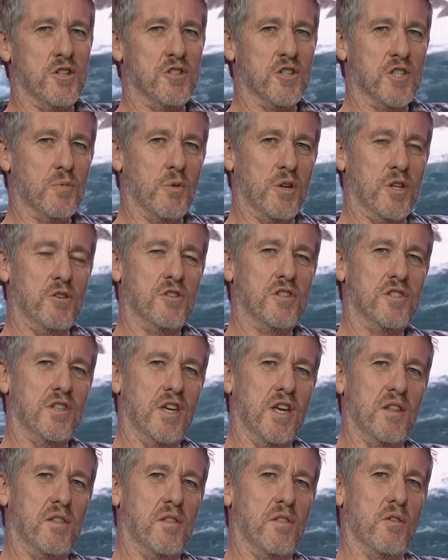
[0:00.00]
just when you
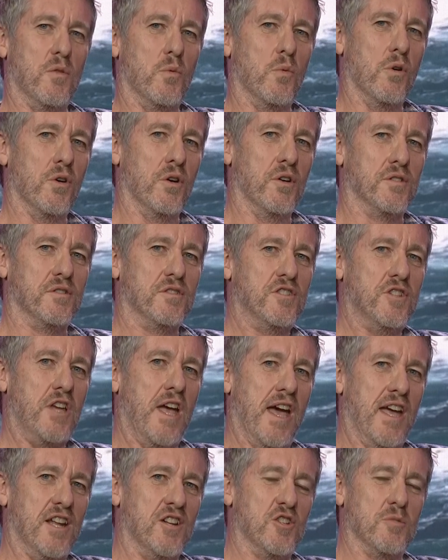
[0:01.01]
said the word
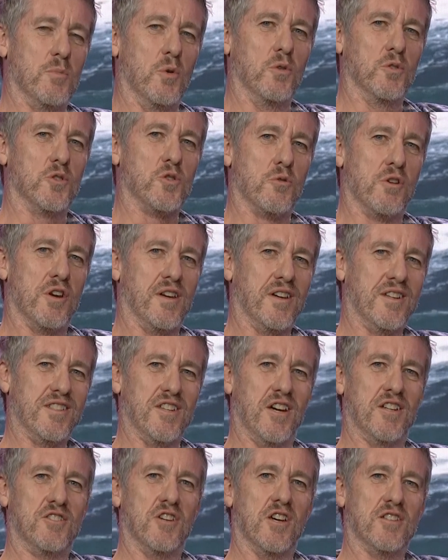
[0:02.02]
tangible drinks,
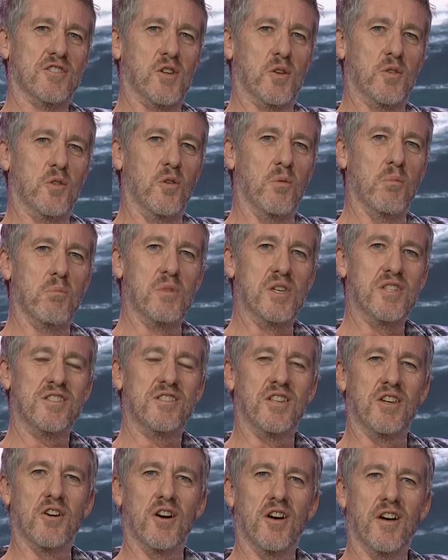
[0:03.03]
I just got all
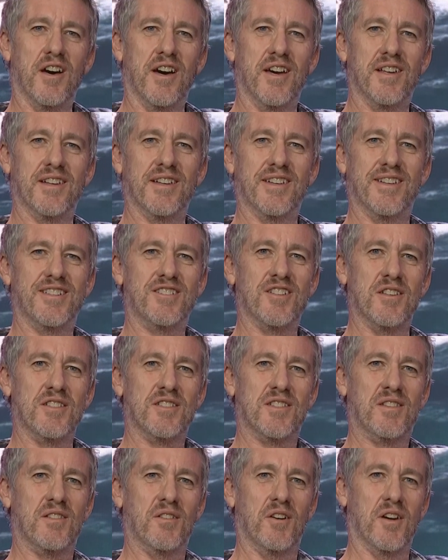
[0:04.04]
misty-eyed and
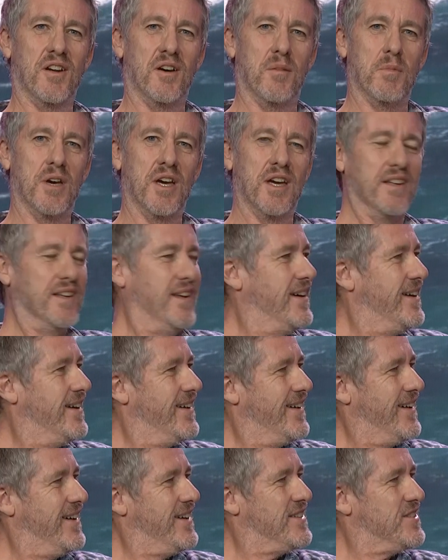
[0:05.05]
just thought, oh man,
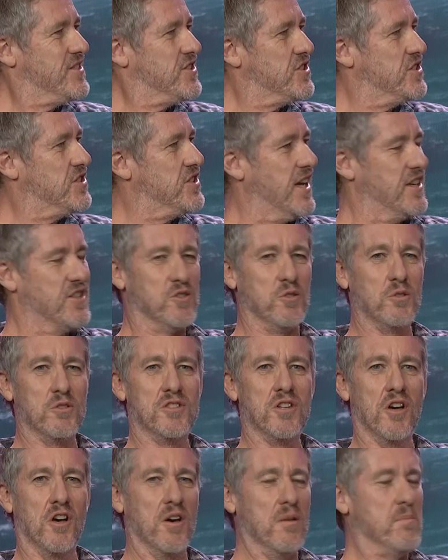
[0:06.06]
such good
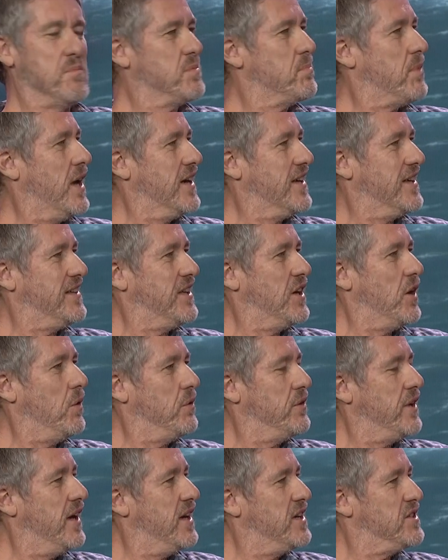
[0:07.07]
times back in the
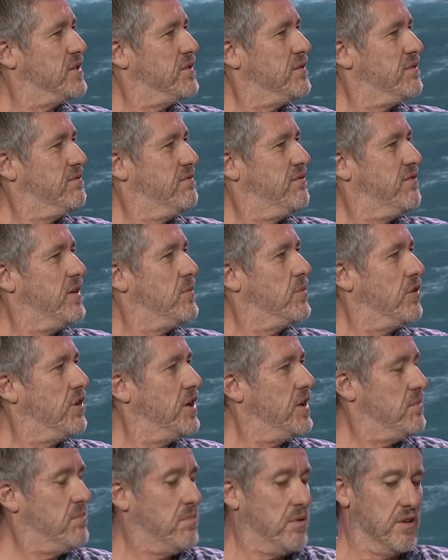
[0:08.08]
old days of
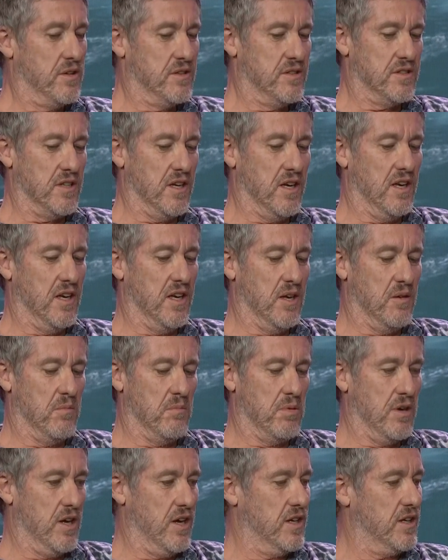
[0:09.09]
February. But
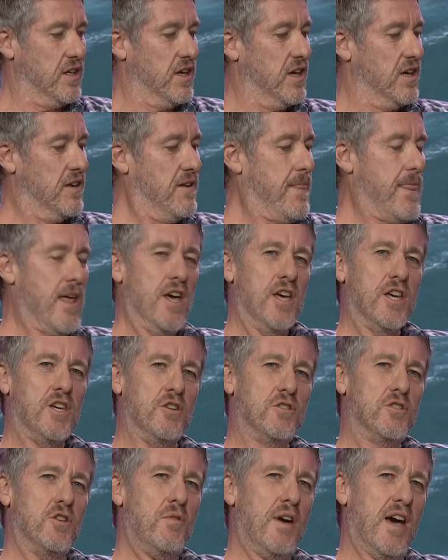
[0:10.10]
yeah,
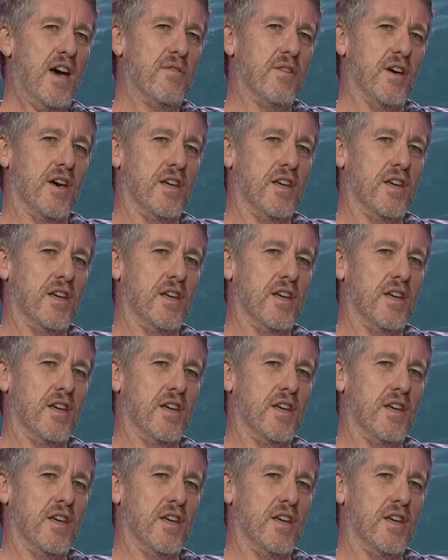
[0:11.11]
you do have